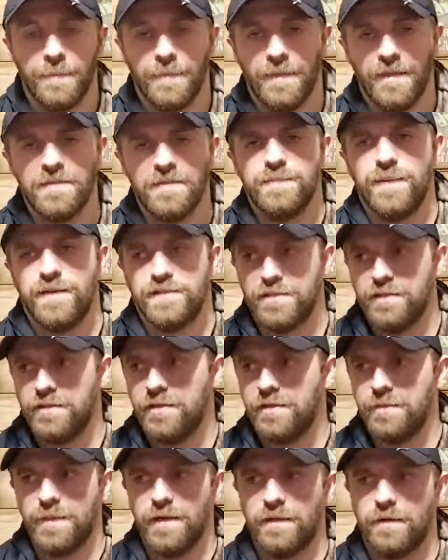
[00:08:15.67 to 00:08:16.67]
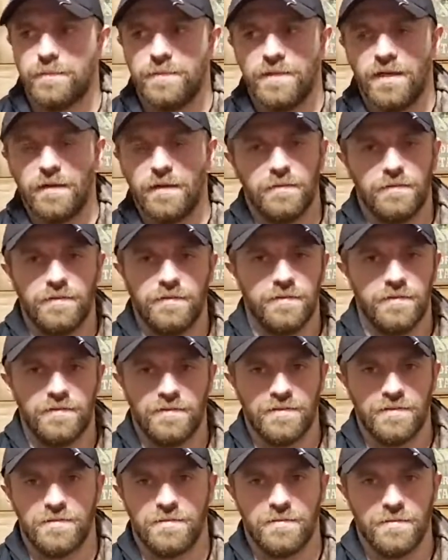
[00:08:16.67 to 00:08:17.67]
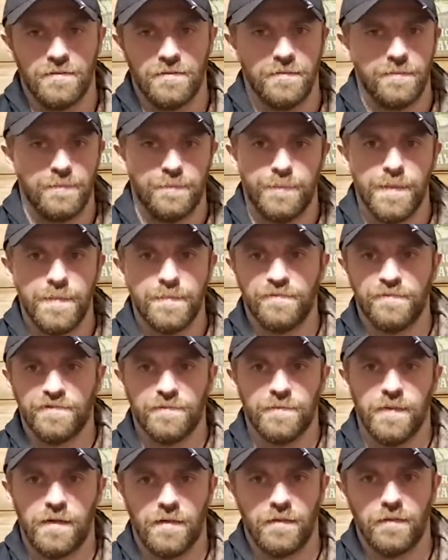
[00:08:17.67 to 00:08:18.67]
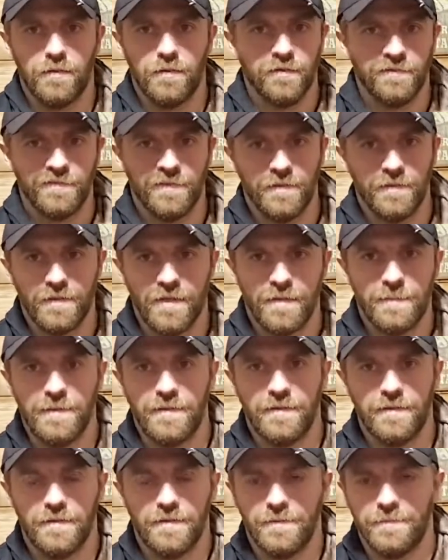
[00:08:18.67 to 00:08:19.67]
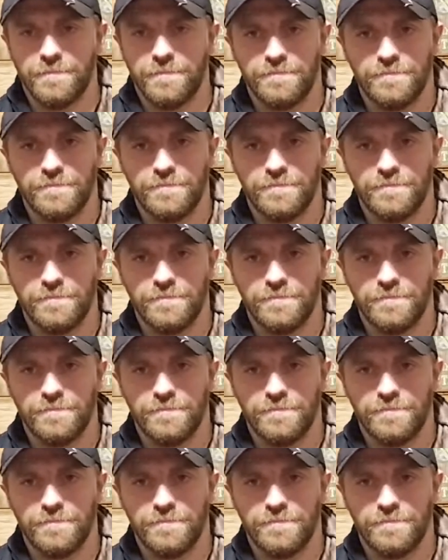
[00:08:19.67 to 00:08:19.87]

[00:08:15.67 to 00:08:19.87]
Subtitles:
Especially here in my hometown too. It's just people from all over come here,